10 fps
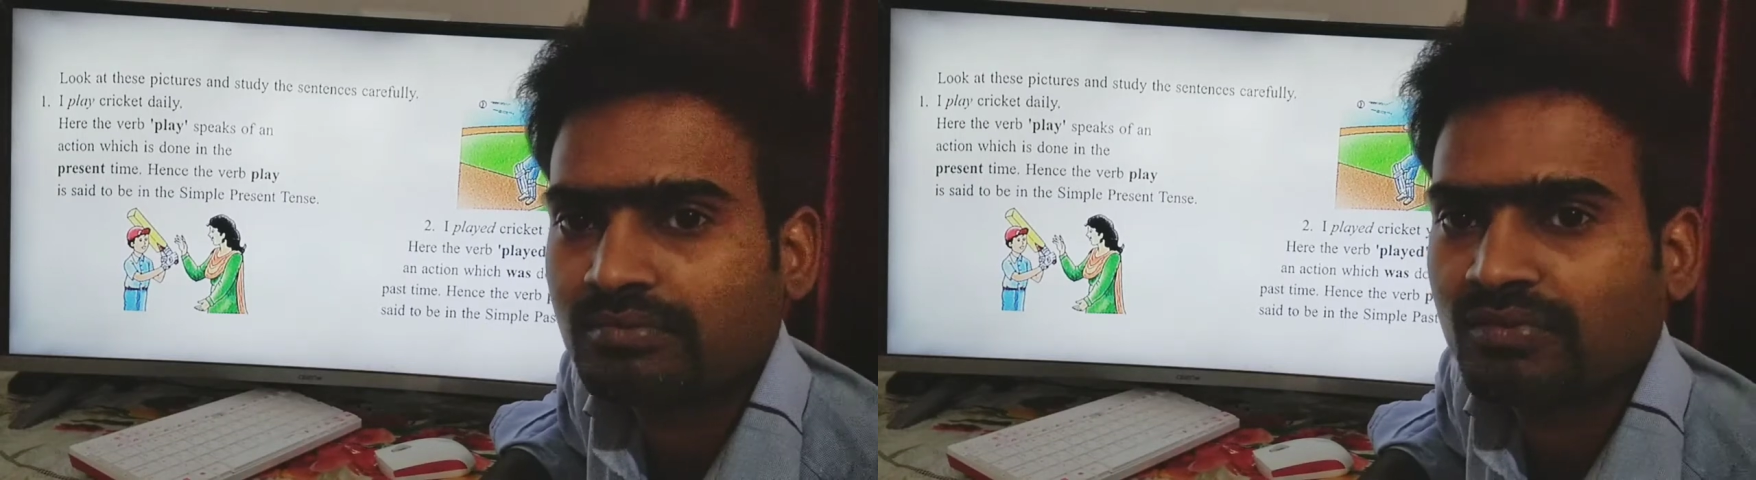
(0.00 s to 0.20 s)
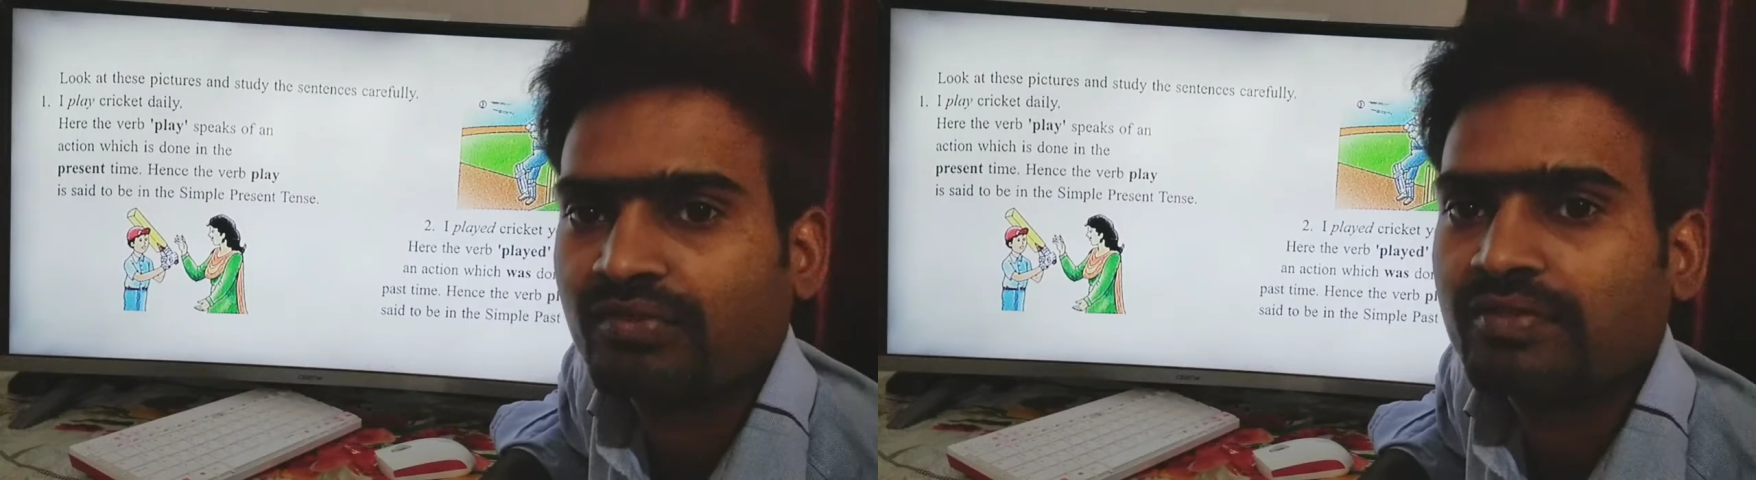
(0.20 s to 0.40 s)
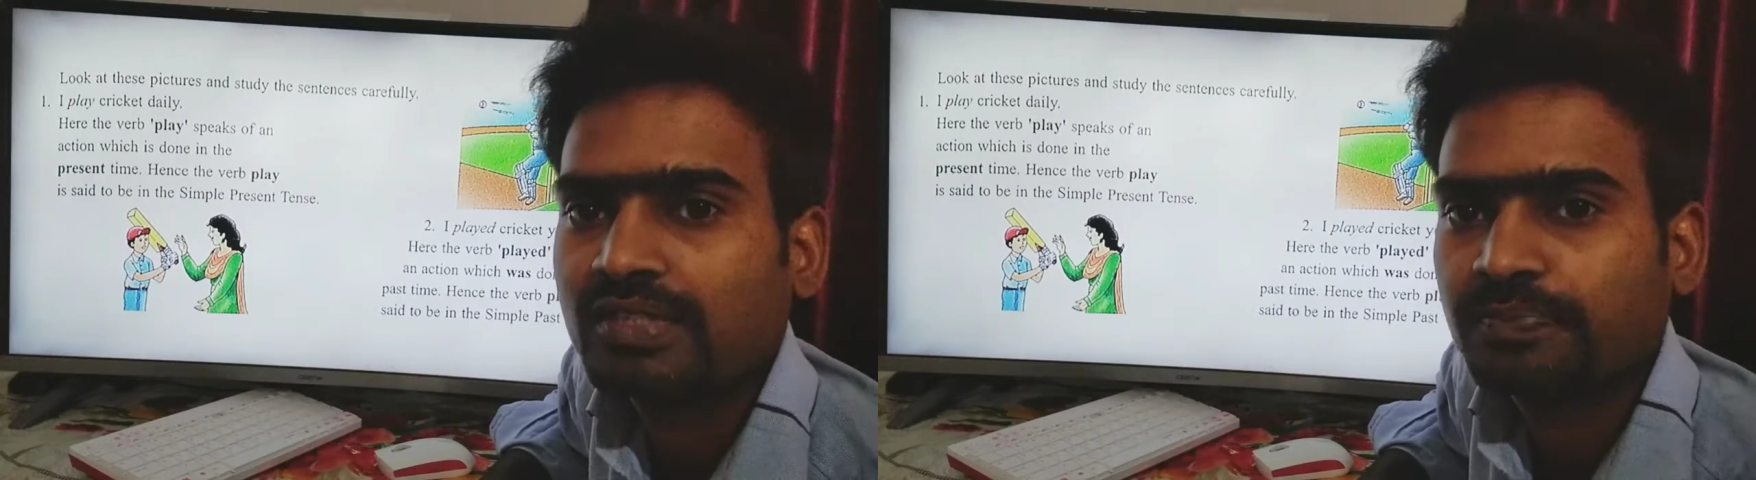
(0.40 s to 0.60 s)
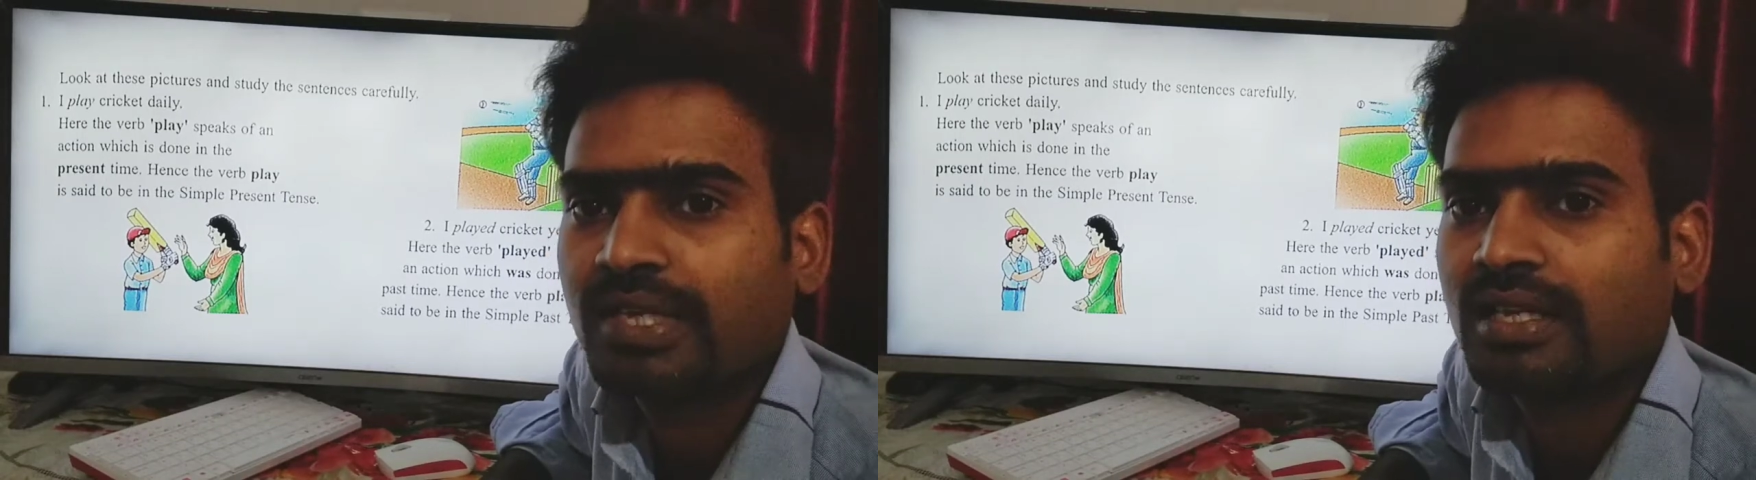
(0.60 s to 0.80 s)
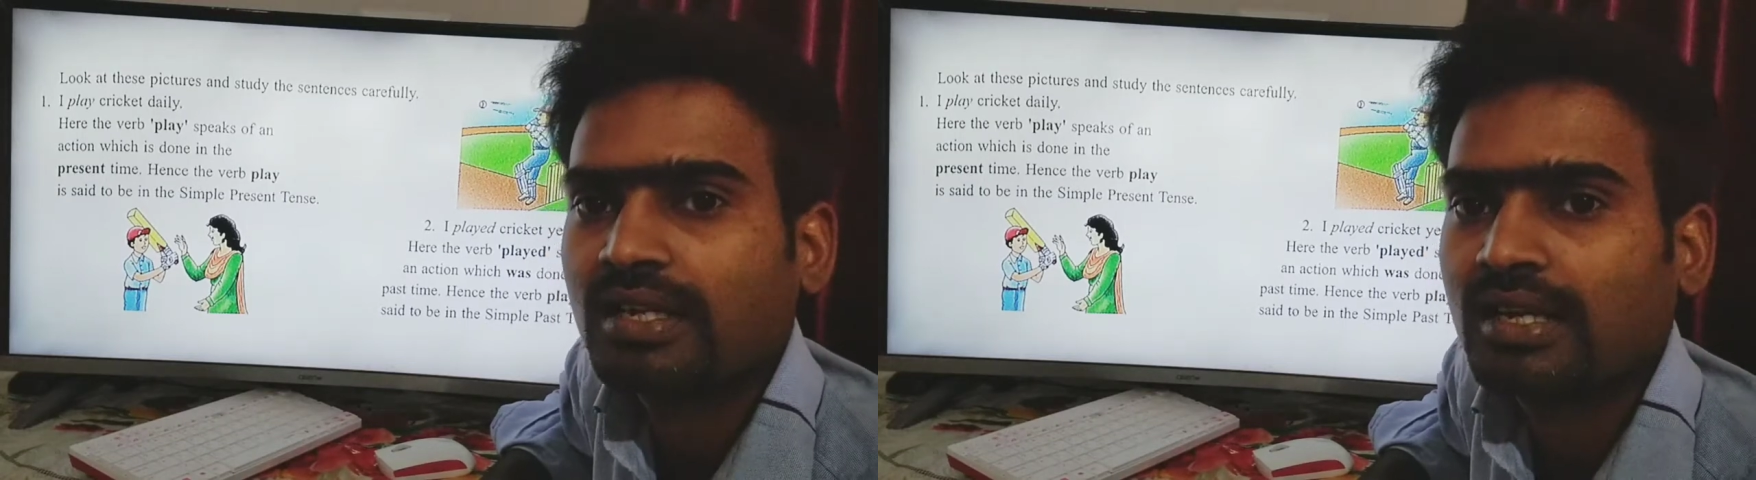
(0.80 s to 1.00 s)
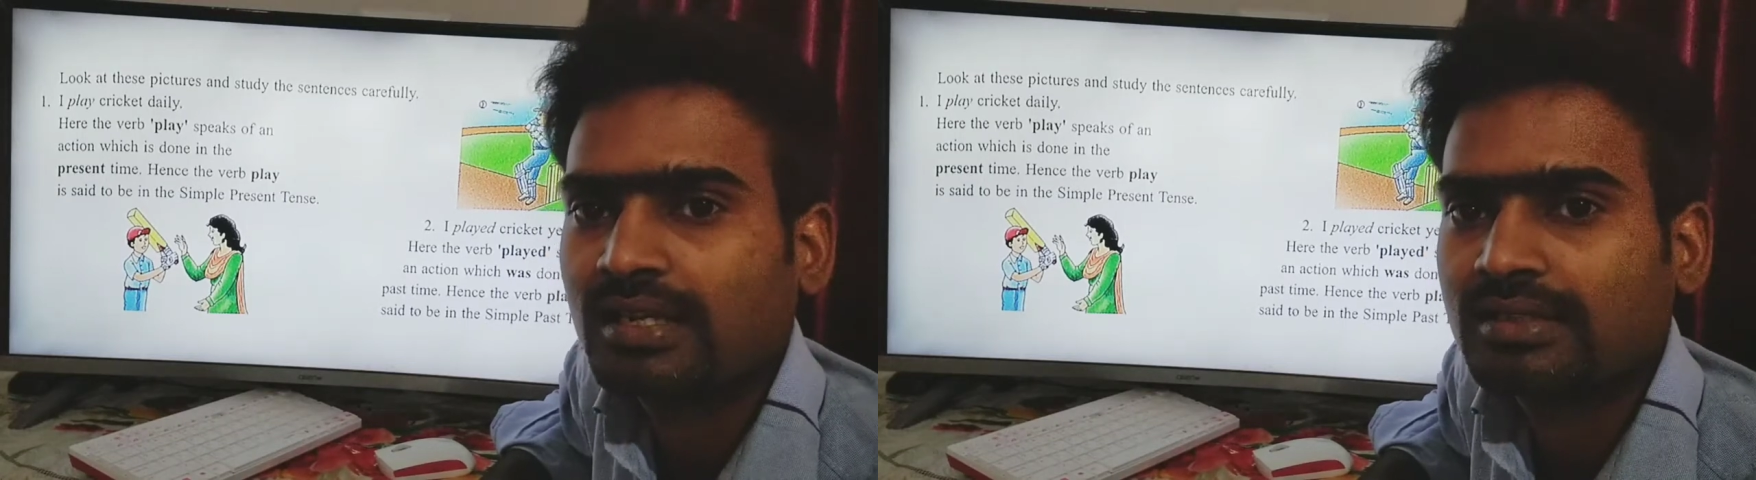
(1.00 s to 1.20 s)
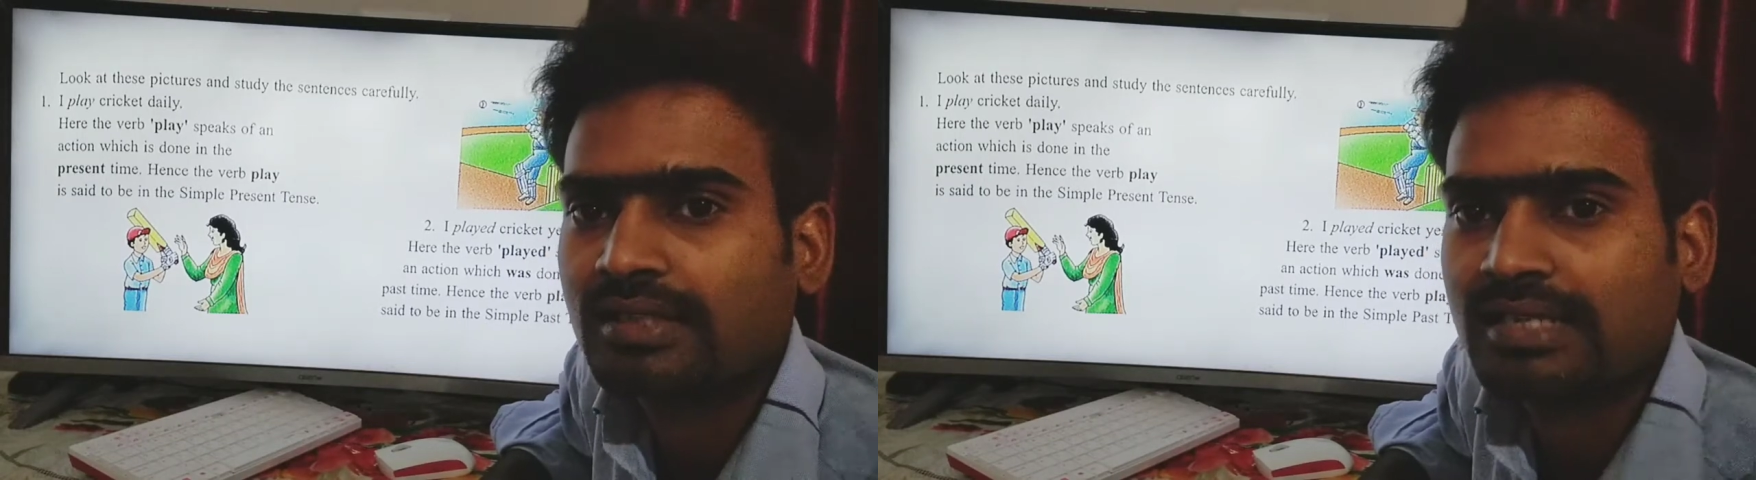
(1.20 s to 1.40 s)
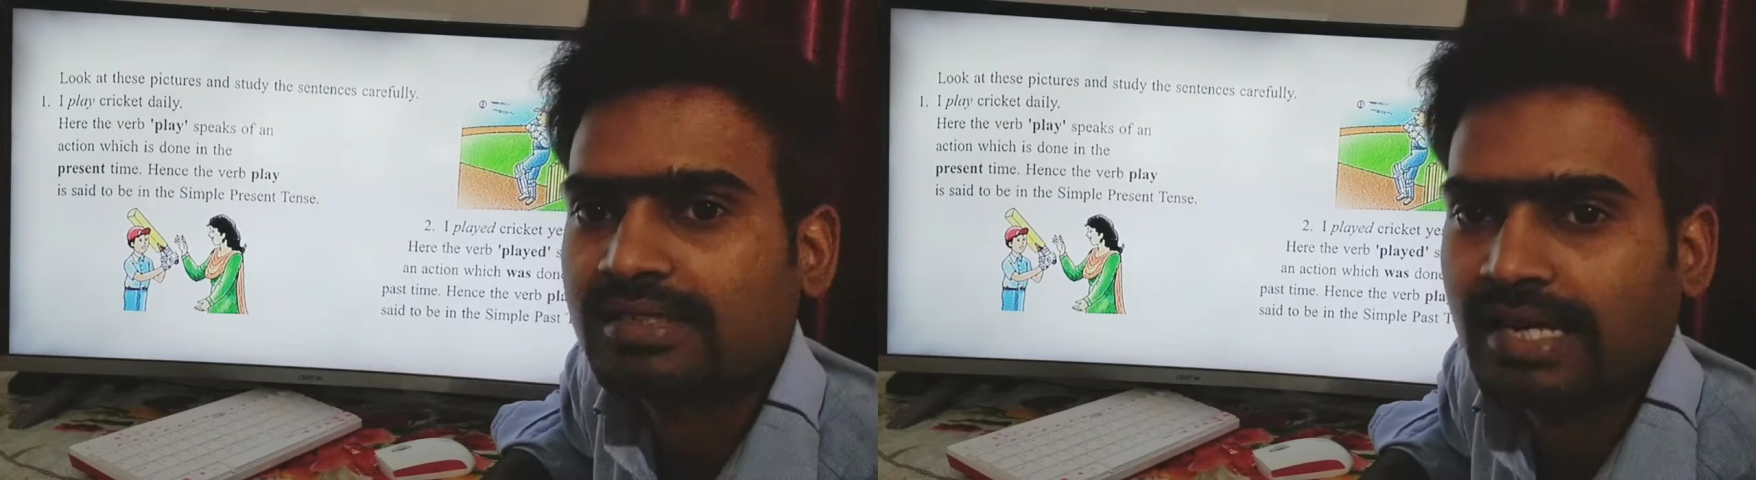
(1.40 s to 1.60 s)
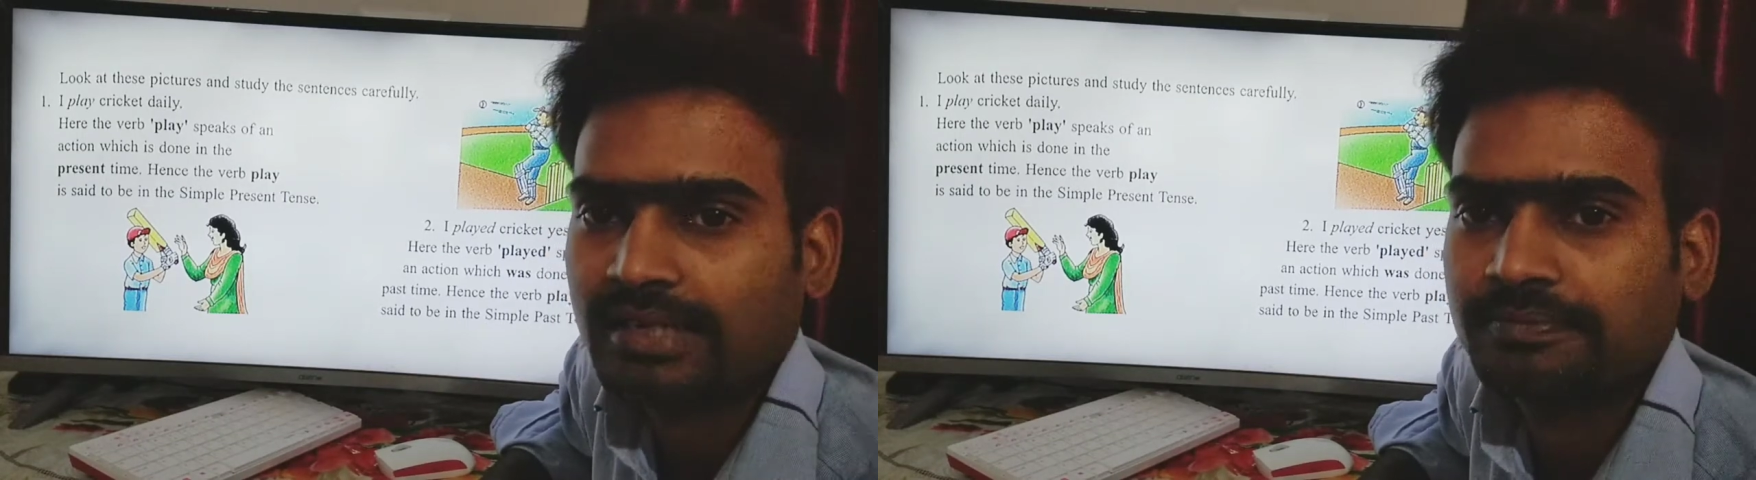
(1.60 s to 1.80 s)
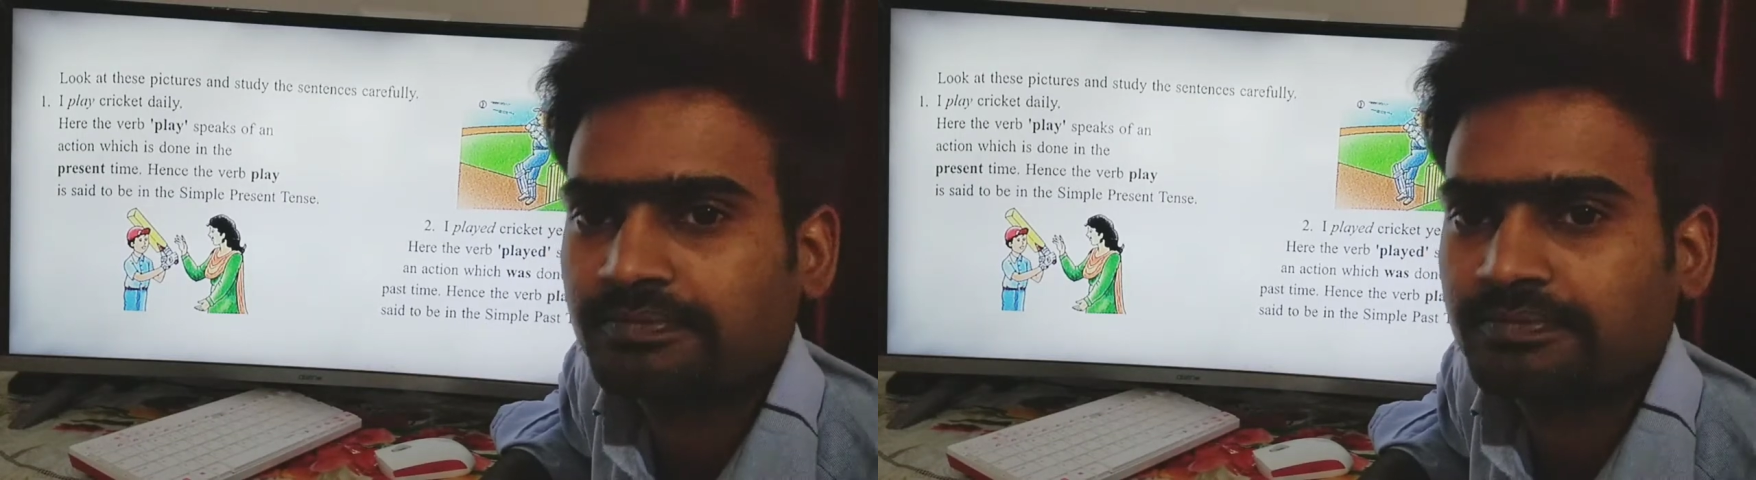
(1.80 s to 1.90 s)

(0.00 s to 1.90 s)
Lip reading: When we speak in that time,